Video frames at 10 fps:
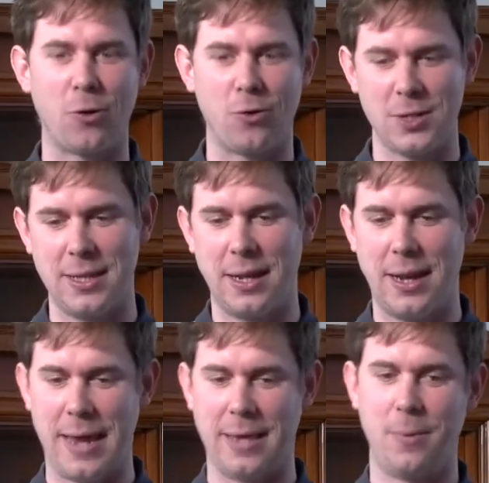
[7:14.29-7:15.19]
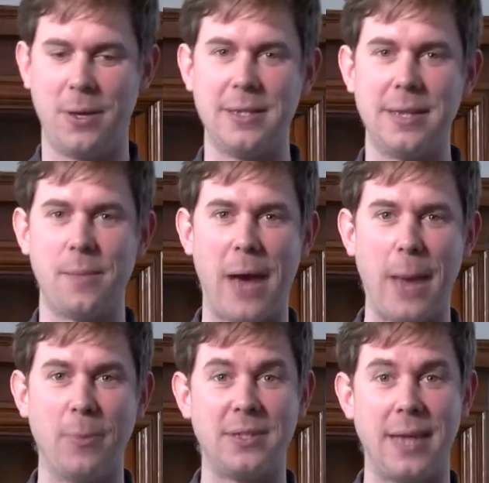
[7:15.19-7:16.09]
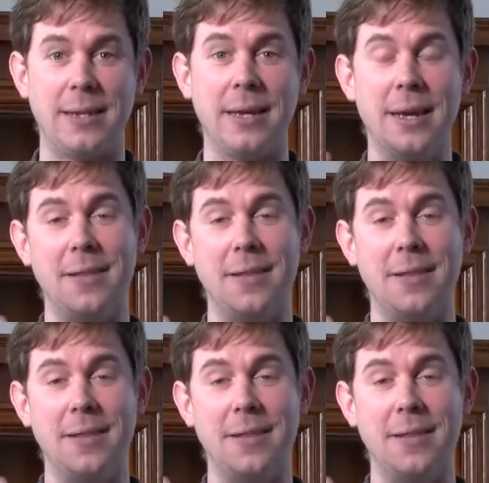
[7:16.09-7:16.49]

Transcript: crossing the lake, because as the Bible said,